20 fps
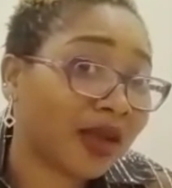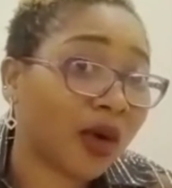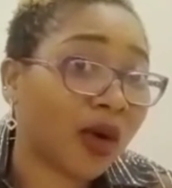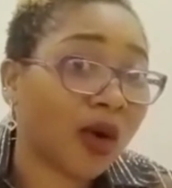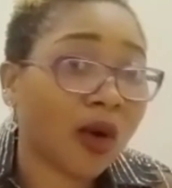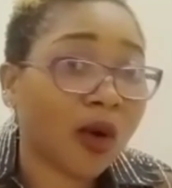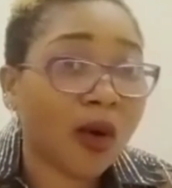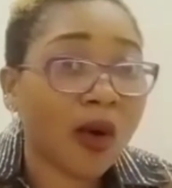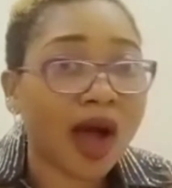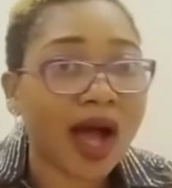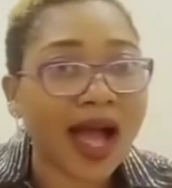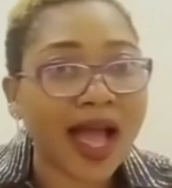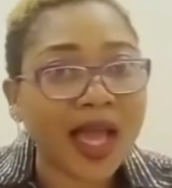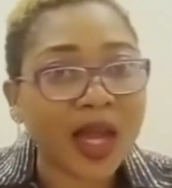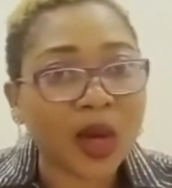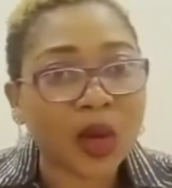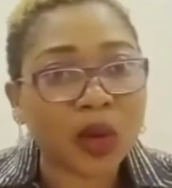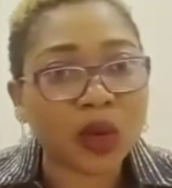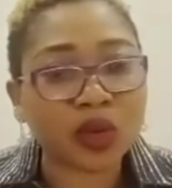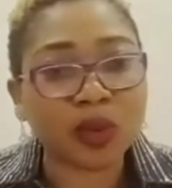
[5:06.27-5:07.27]
or I
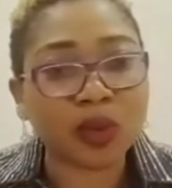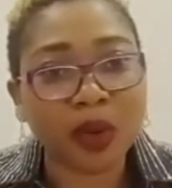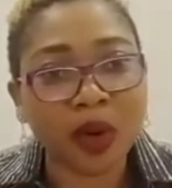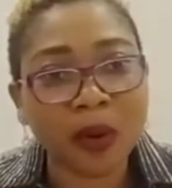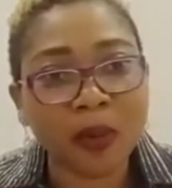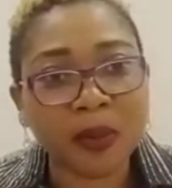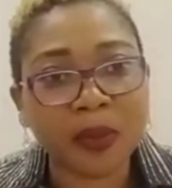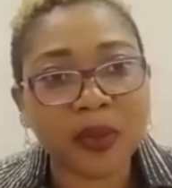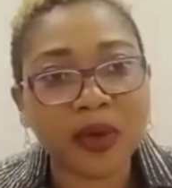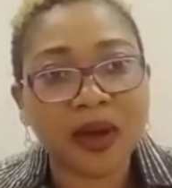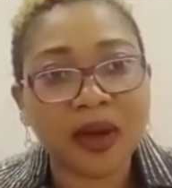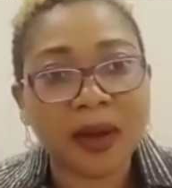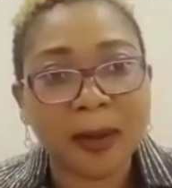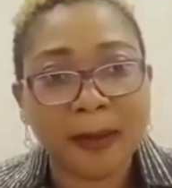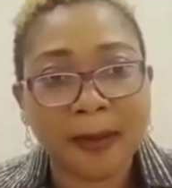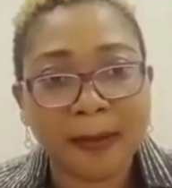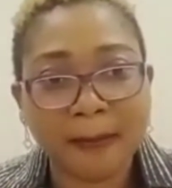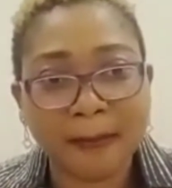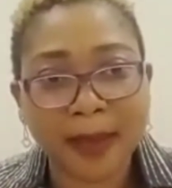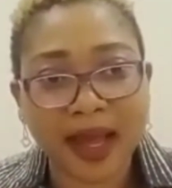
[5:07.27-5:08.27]
could bump
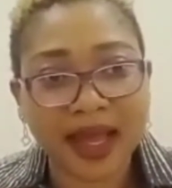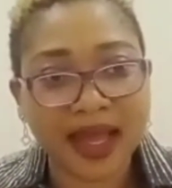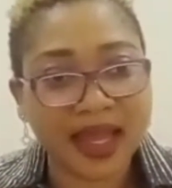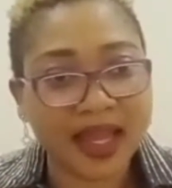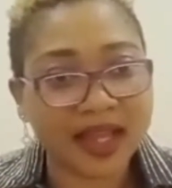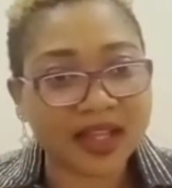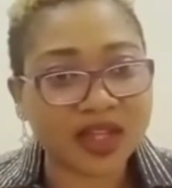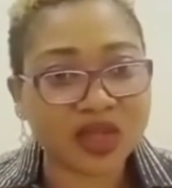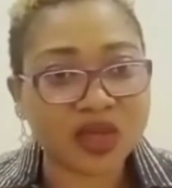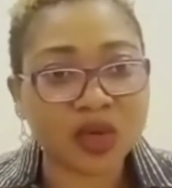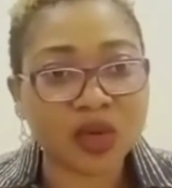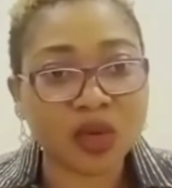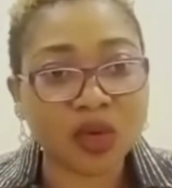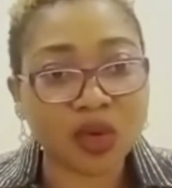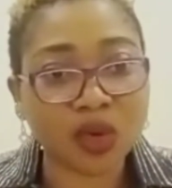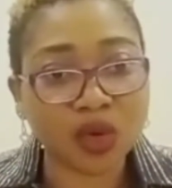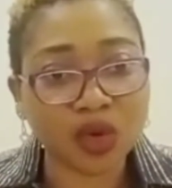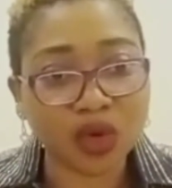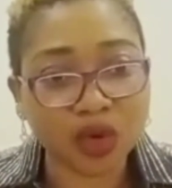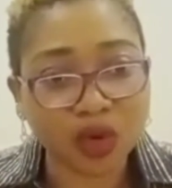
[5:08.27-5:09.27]
my head. So
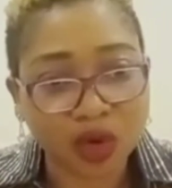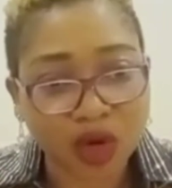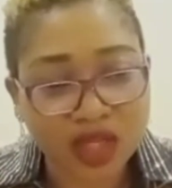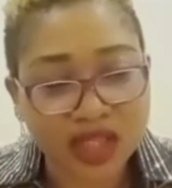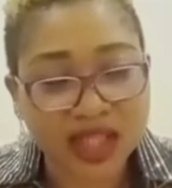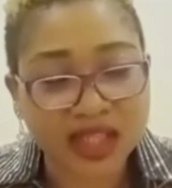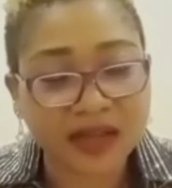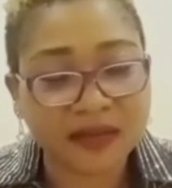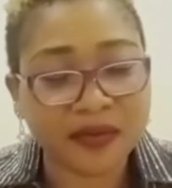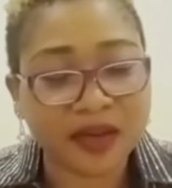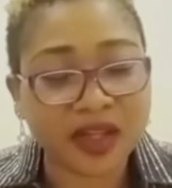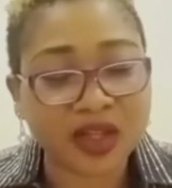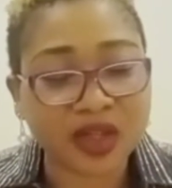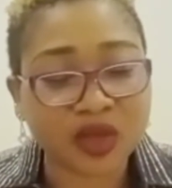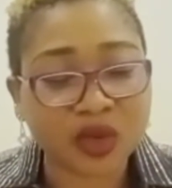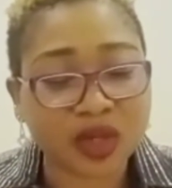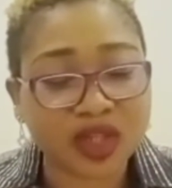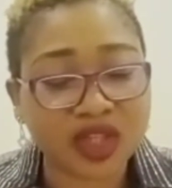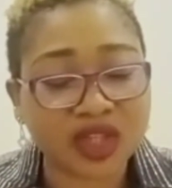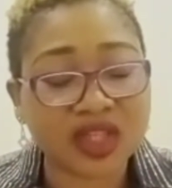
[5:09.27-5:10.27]
cause and effect
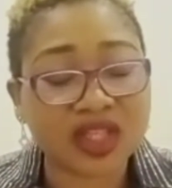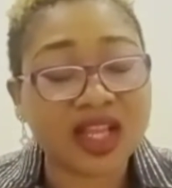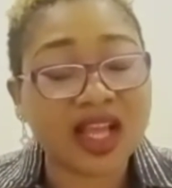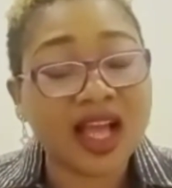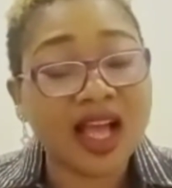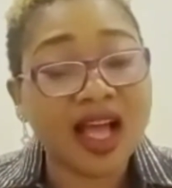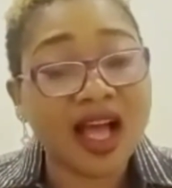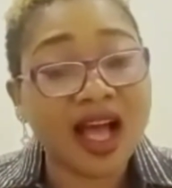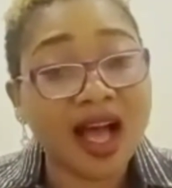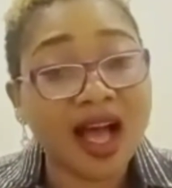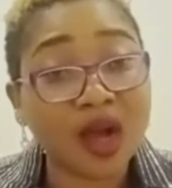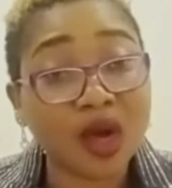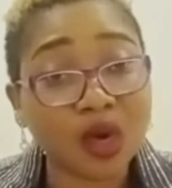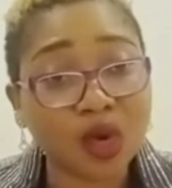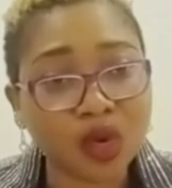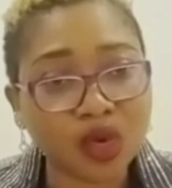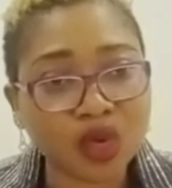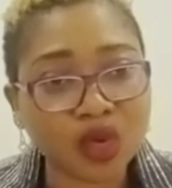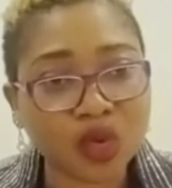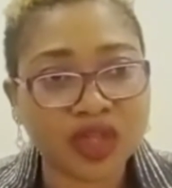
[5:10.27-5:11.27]
questions are
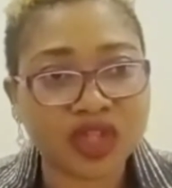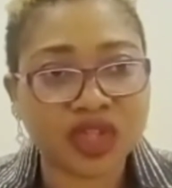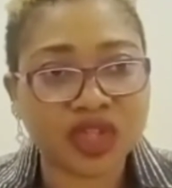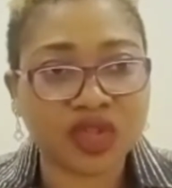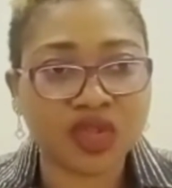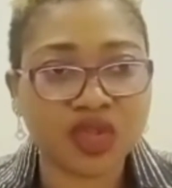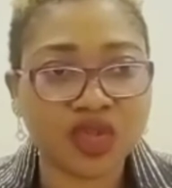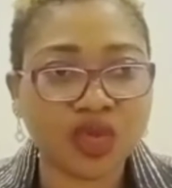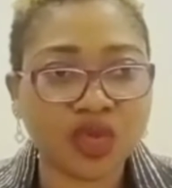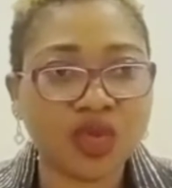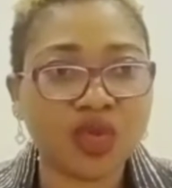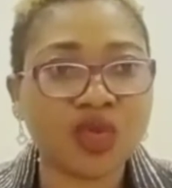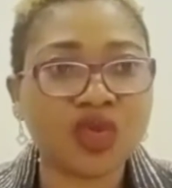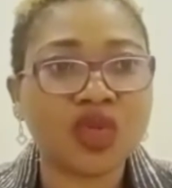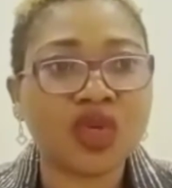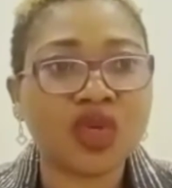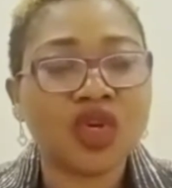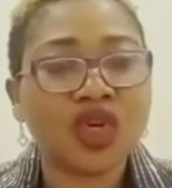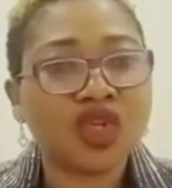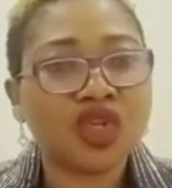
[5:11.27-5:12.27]
good questions to use
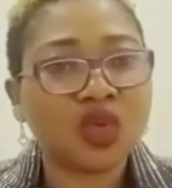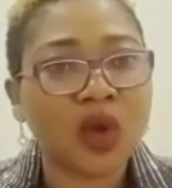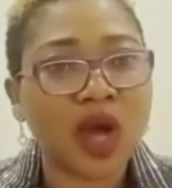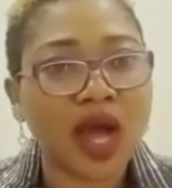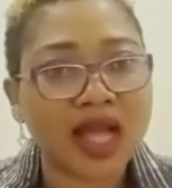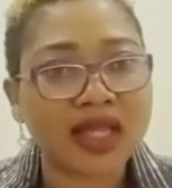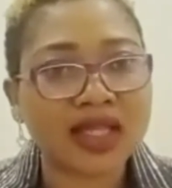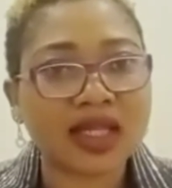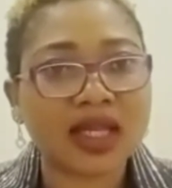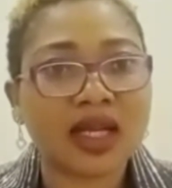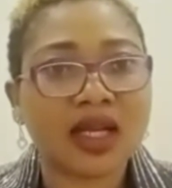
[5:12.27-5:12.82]
to ask